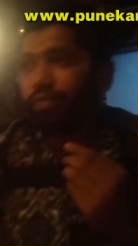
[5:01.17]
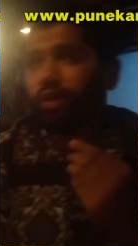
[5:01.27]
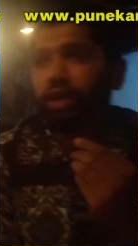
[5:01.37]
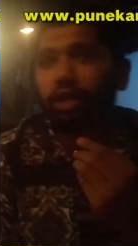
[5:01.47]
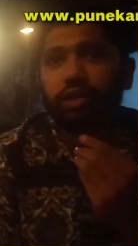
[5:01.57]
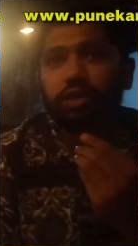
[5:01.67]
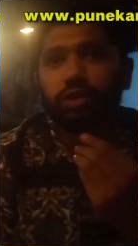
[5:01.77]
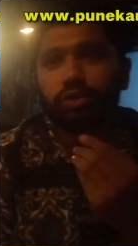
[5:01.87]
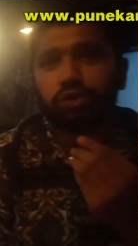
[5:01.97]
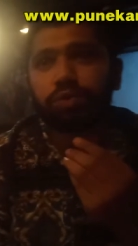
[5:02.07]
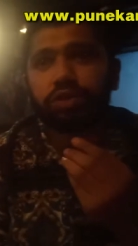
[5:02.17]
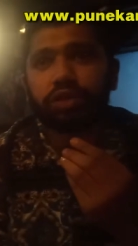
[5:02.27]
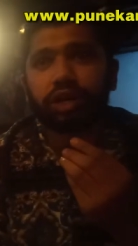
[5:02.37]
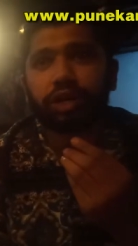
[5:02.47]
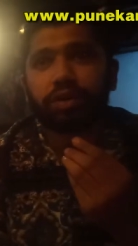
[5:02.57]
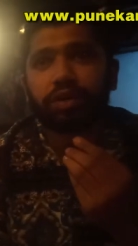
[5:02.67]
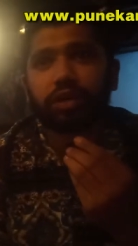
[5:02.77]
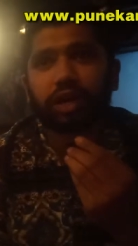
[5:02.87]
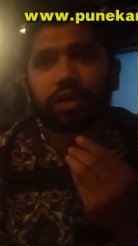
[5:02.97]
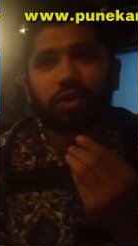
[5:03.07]
we used to be scared but
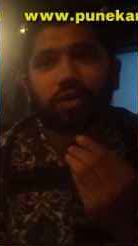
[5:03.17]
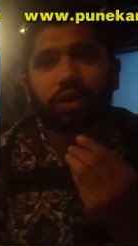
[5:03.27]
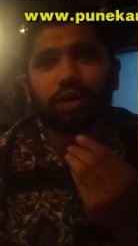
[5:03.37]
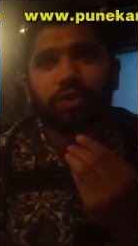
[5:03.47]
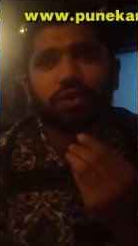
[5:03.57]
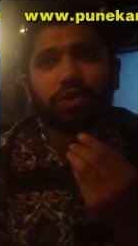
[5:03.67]
right now i don't